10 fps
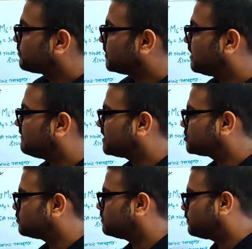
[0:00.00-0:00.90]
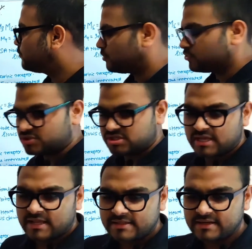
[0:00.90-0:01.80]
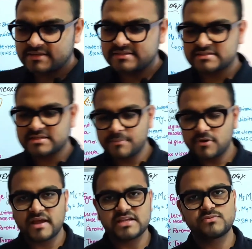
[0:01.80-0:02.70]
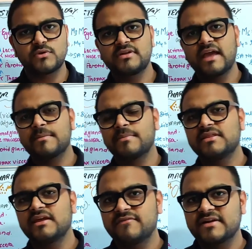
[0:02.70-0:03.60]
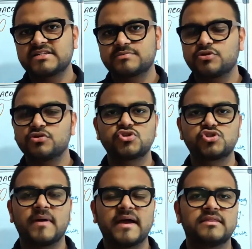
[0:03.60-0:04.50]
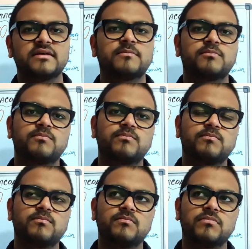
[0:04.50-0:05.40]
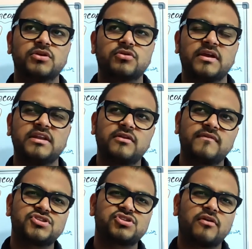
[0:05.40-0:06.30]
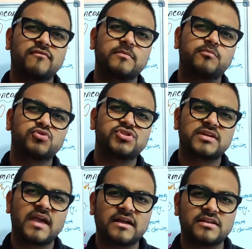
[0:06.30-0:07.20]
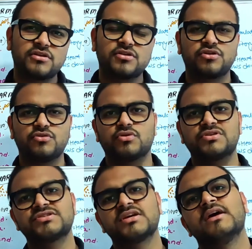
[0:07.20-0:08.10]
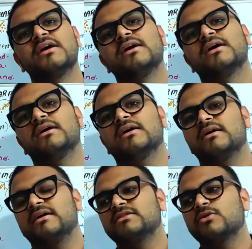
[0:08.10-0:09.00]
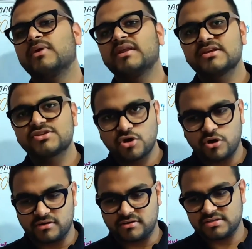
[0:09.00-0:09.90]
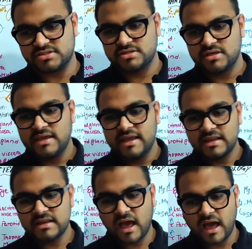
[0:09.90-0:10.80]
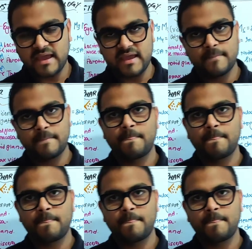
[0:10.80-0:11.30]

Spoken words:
the effects will be produced. Let us summarize what can be the effects produced by the innervation of the postganglionic neurons in the various organs. In eye,